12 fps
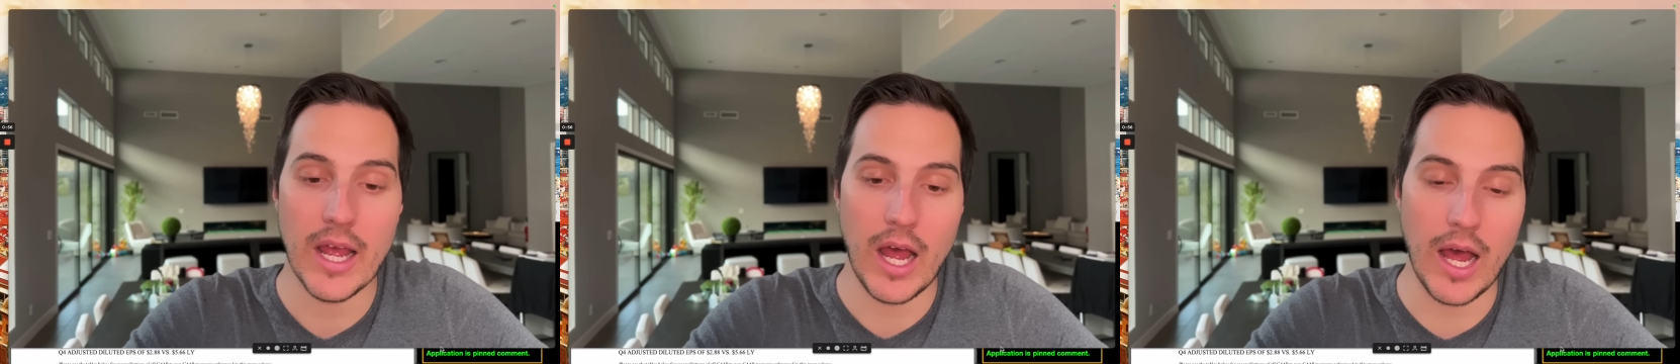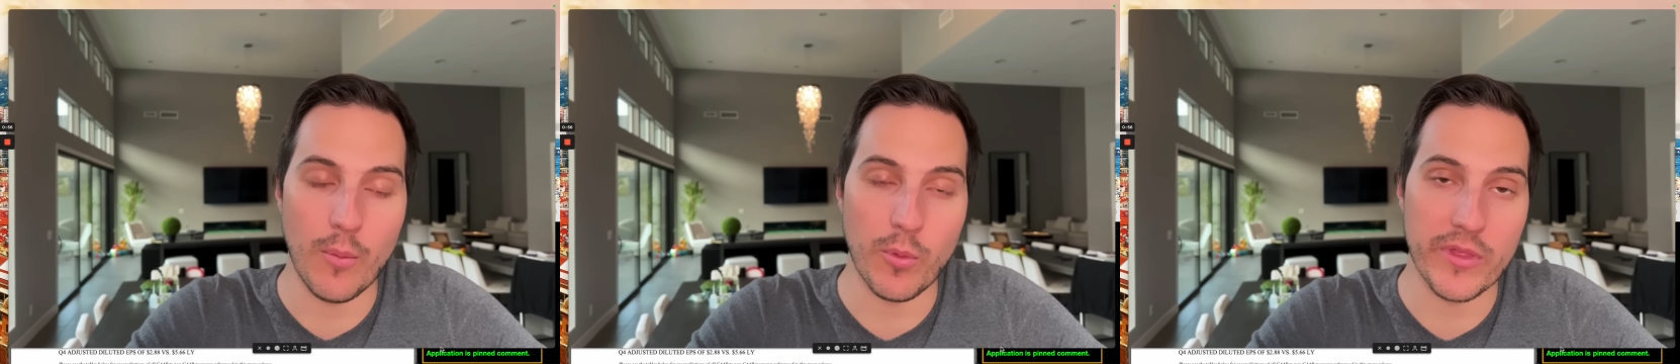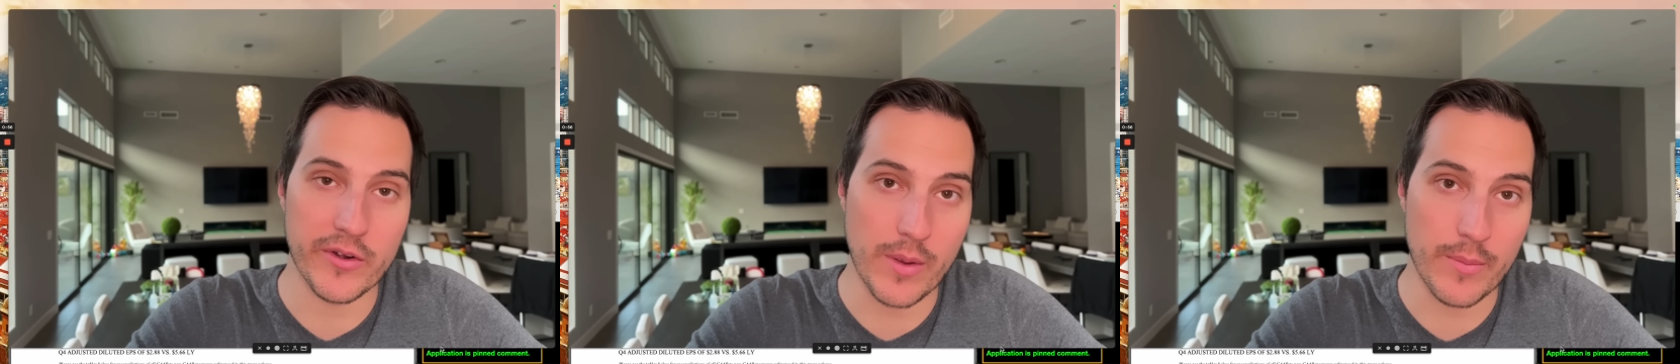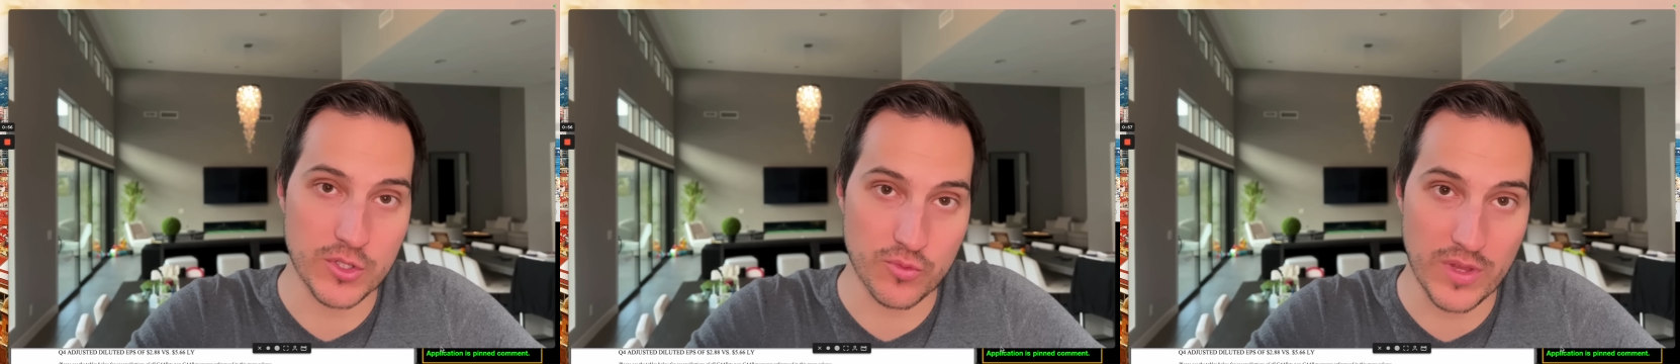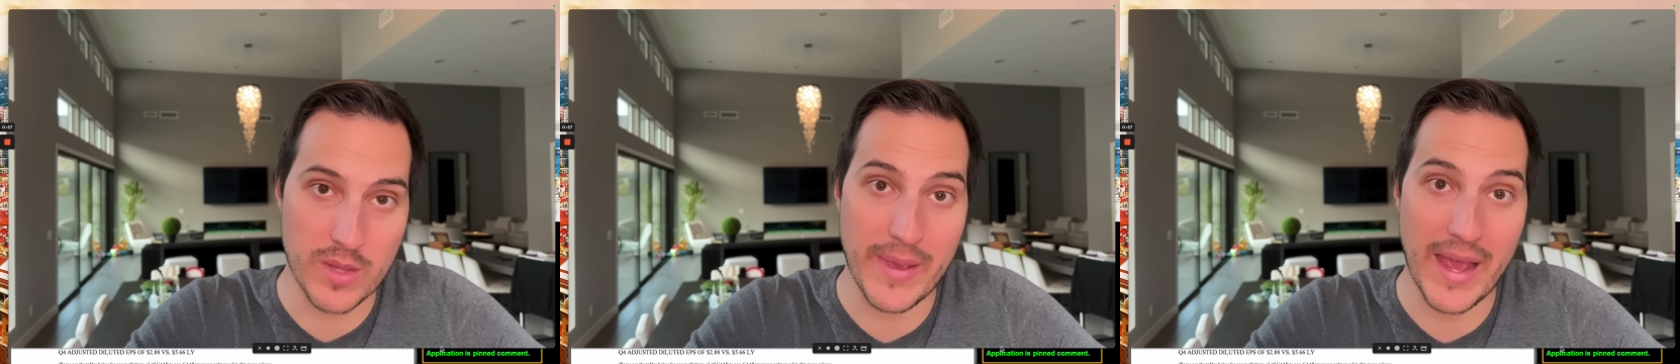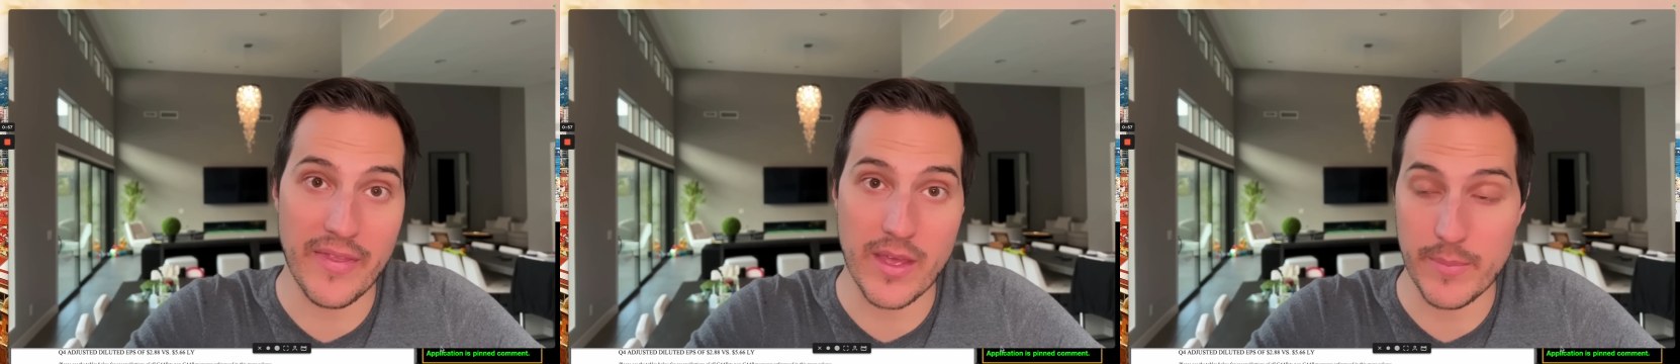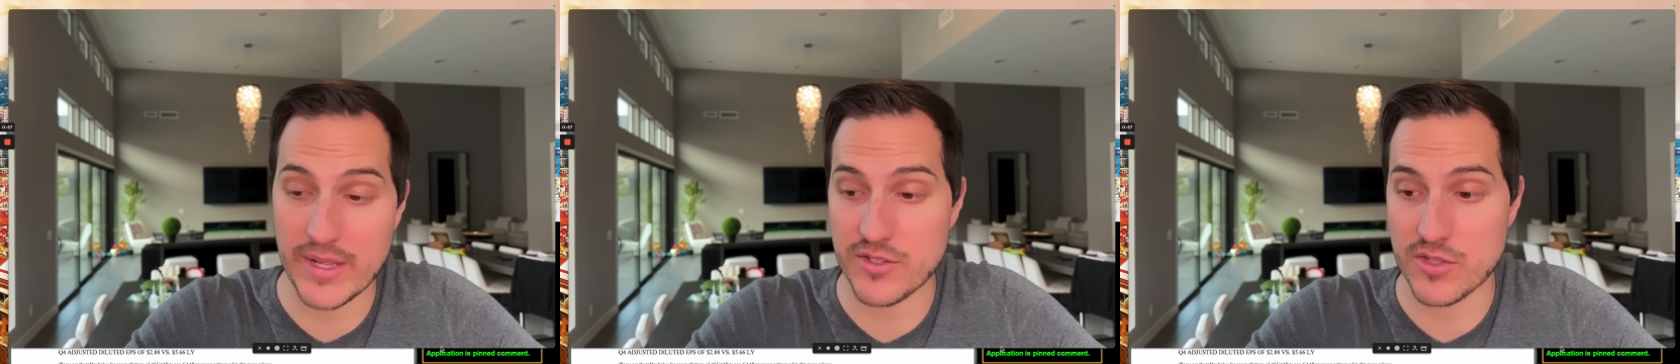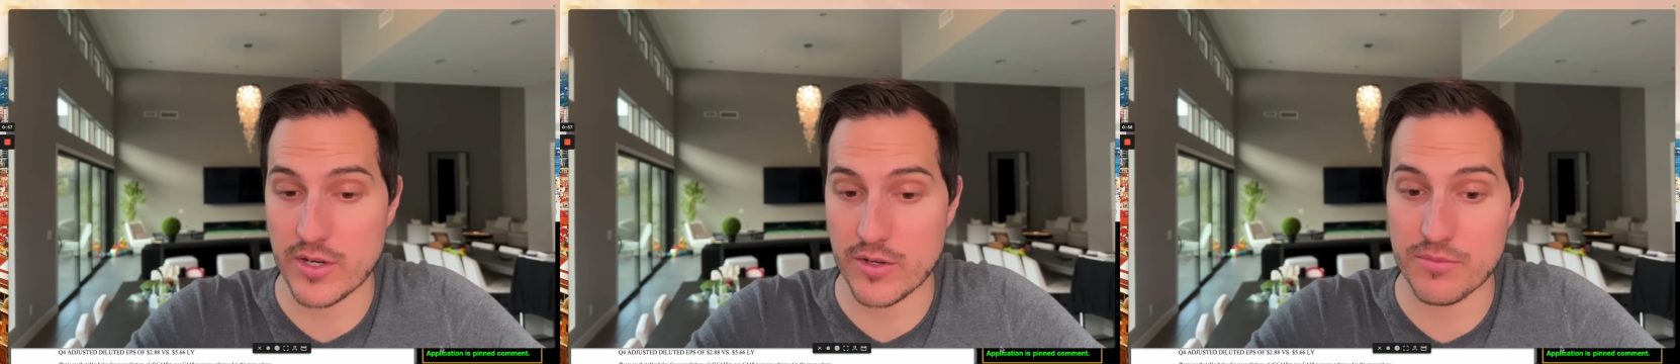Um, when their numbers are really bad, that means
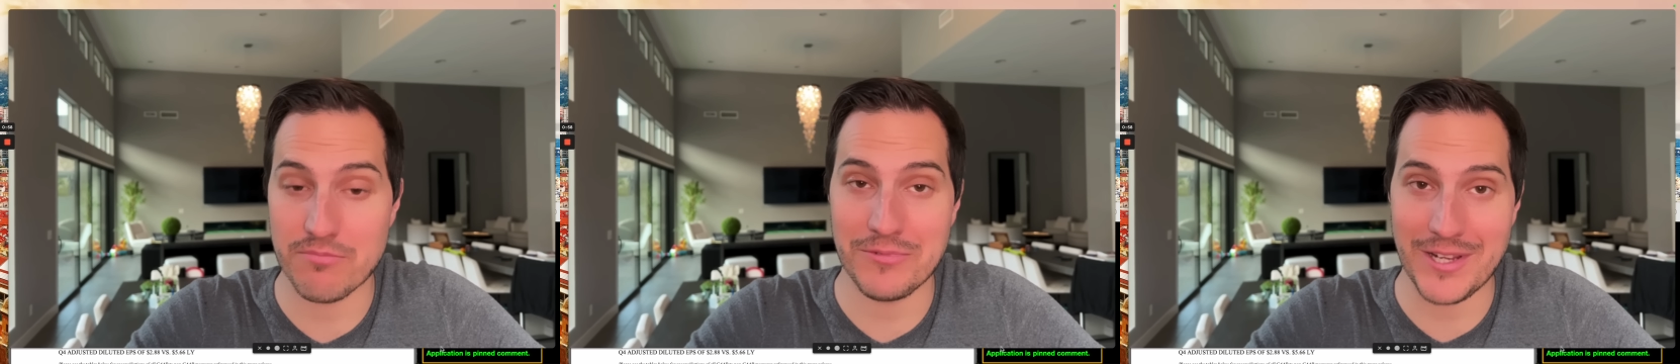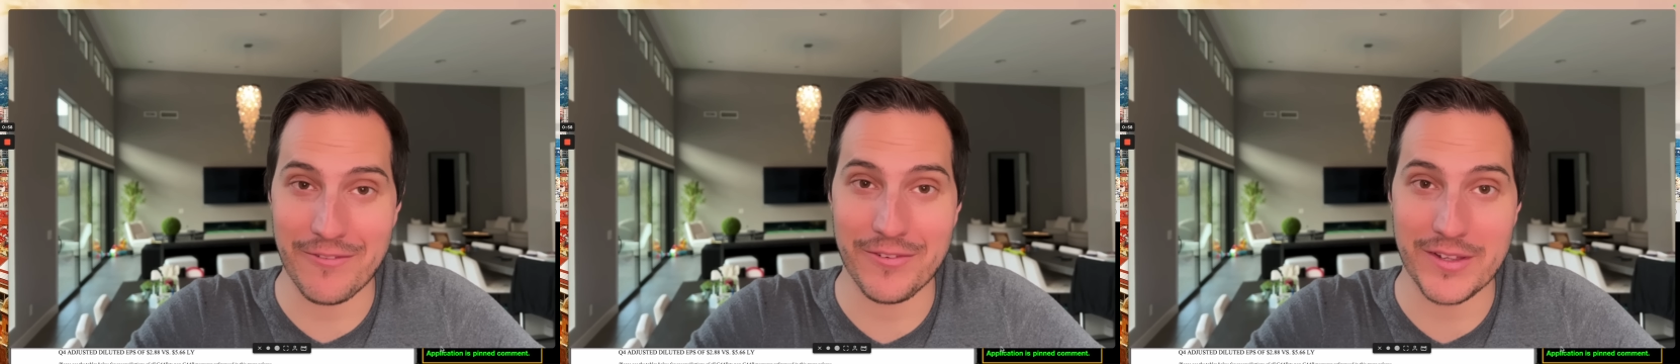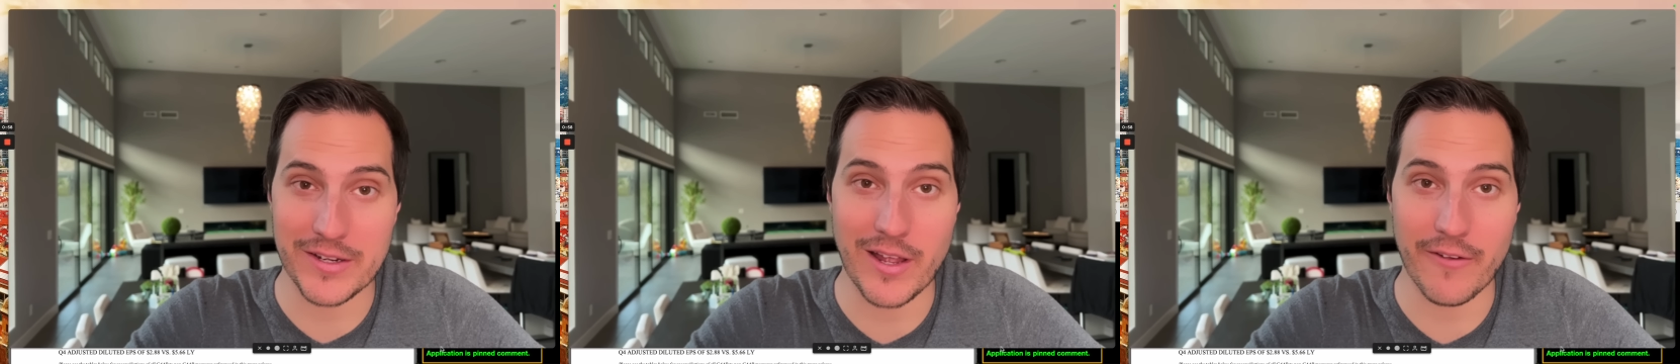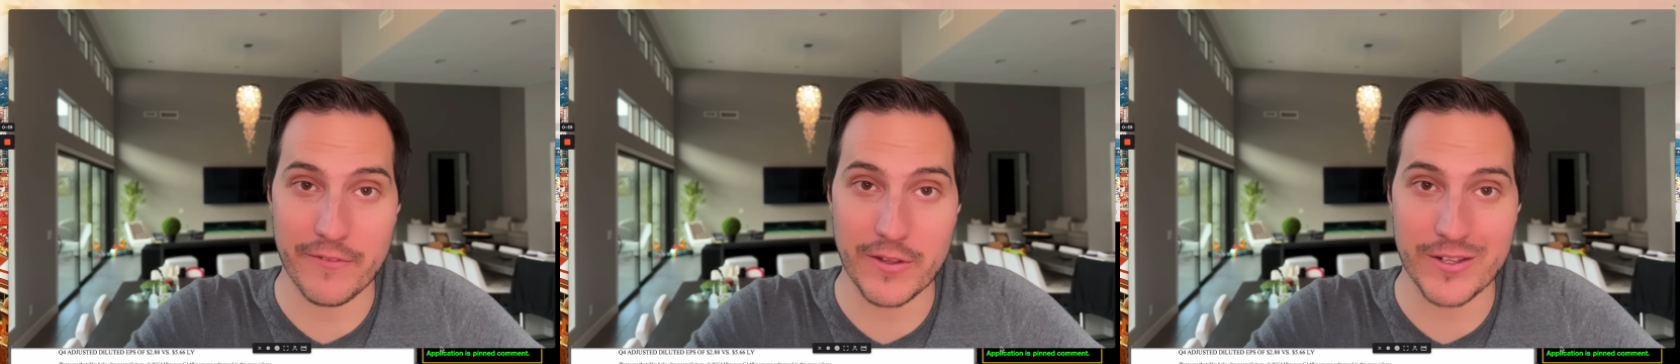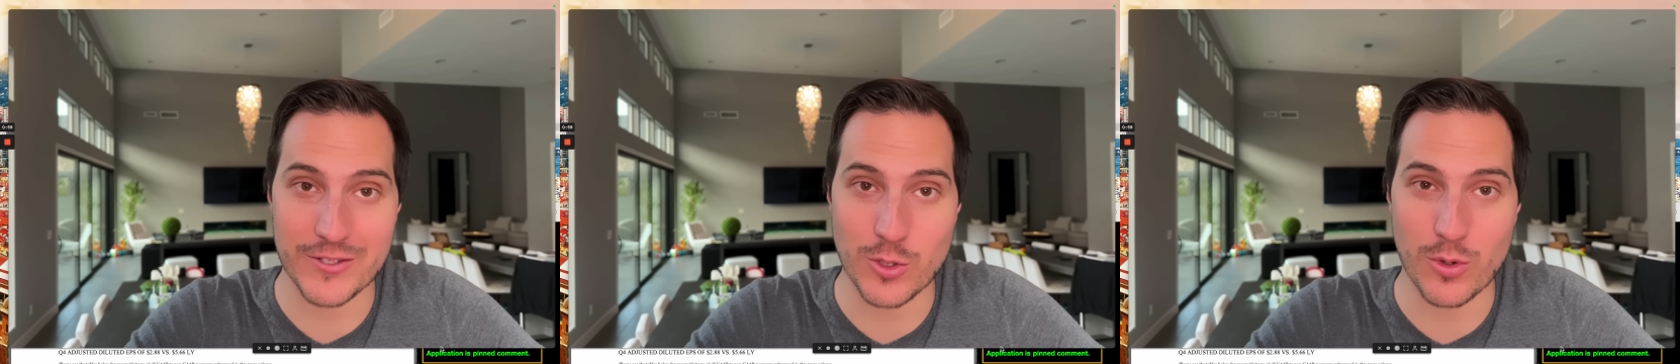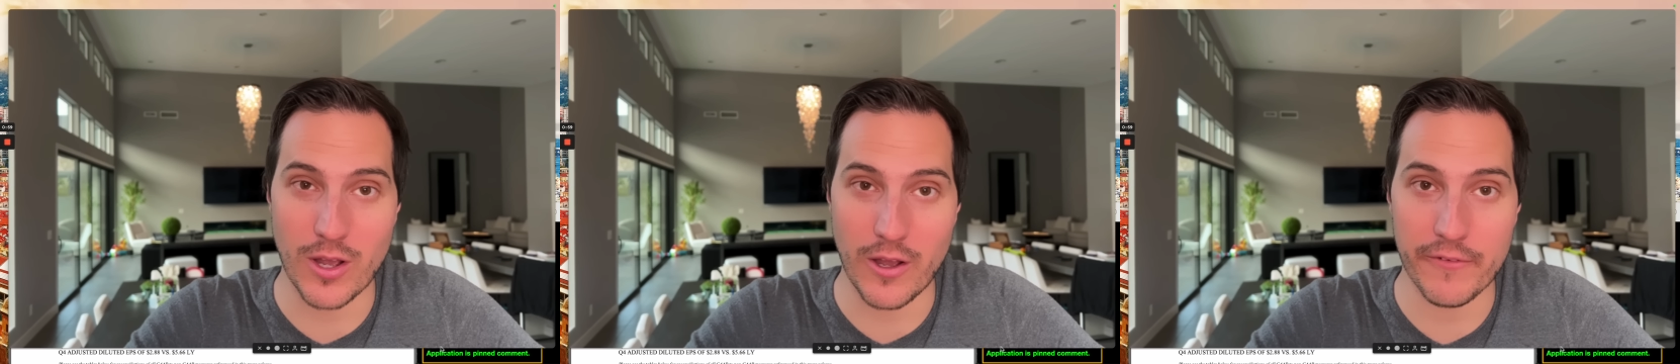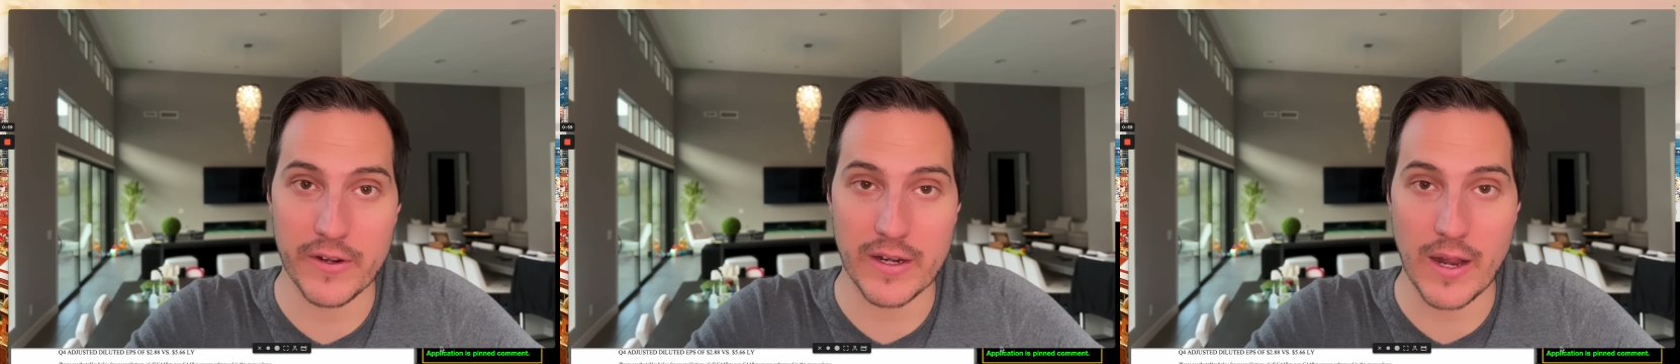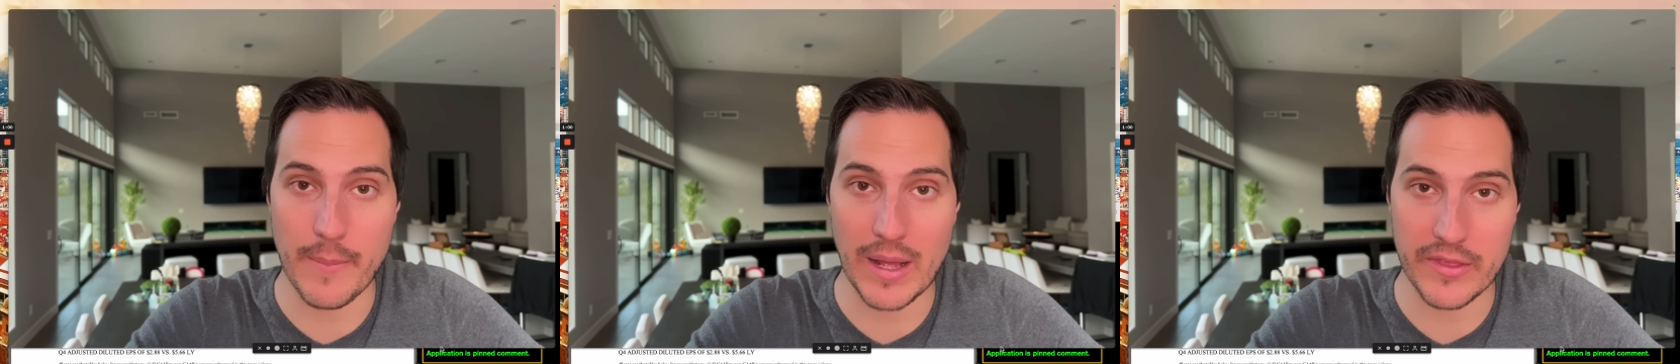they're definitely not feeling so confident
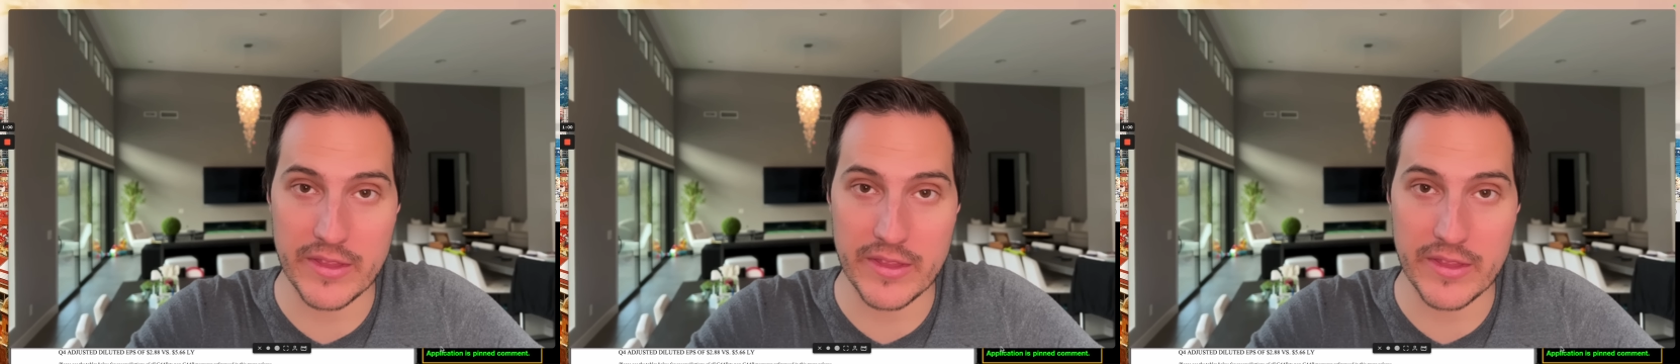about the